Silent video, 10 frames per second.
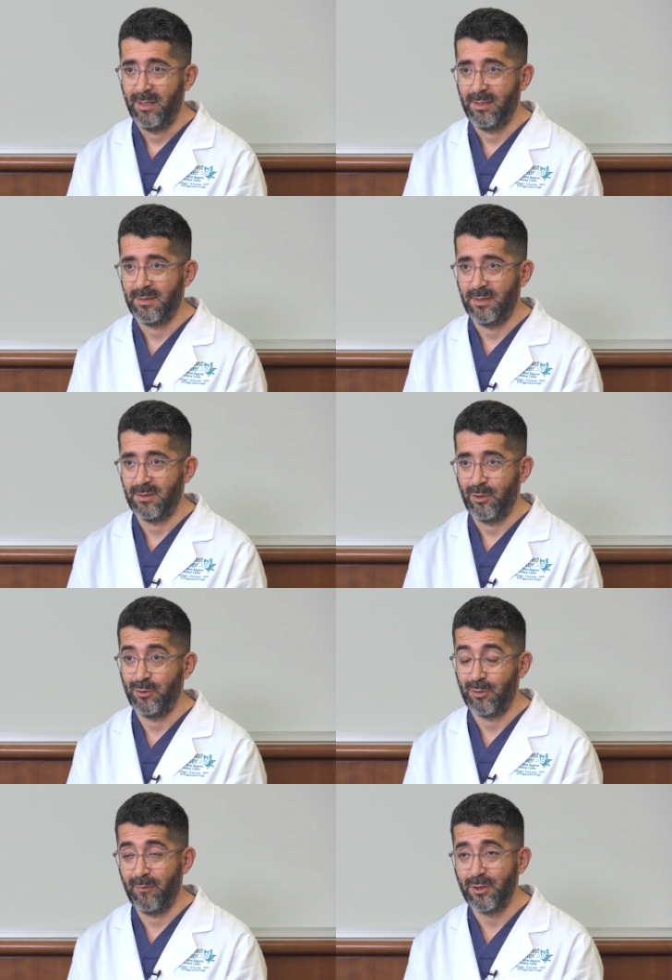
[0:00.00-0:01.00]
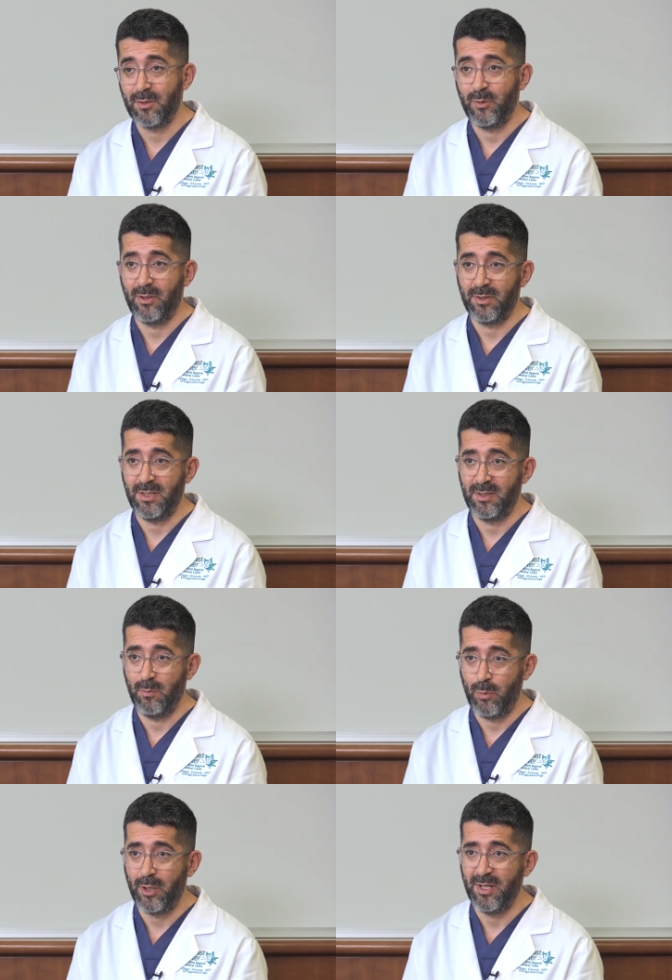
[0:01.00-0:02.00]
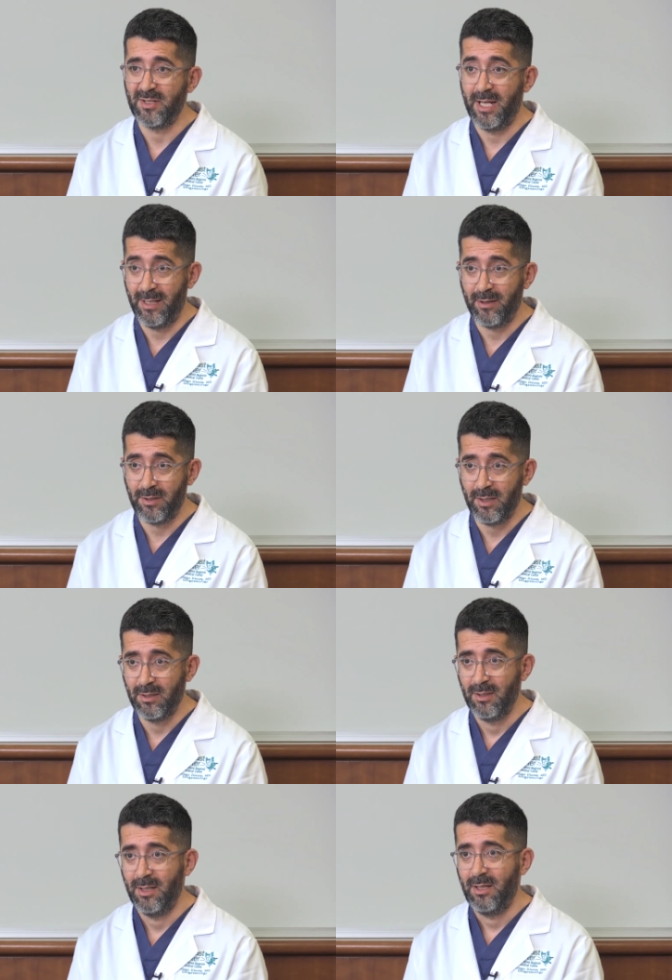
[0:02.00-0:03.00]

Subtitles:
is controversial because it's in part is healthy,